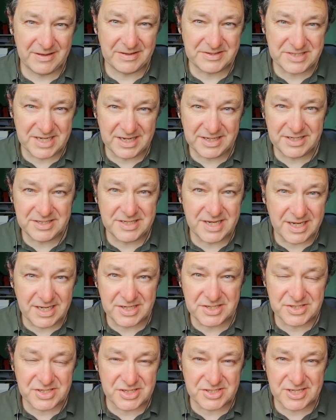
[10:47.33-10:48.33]
Tanya
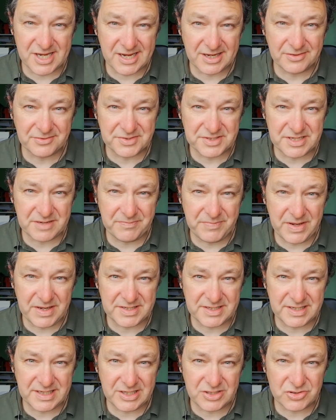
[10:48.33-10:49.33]
Dickinson tackles it a bit
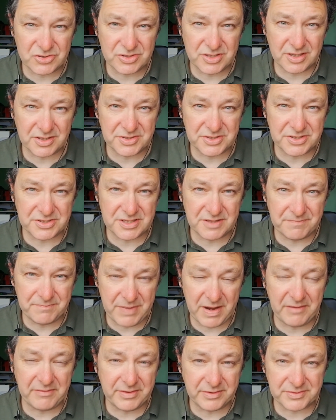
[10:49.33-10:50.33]
in the introduction to the
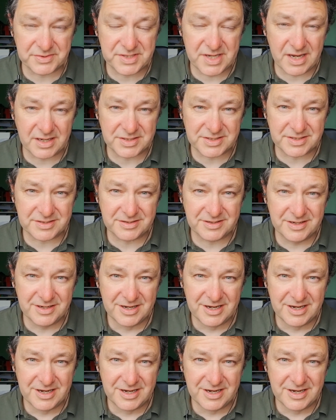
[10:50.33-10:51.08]
burial section,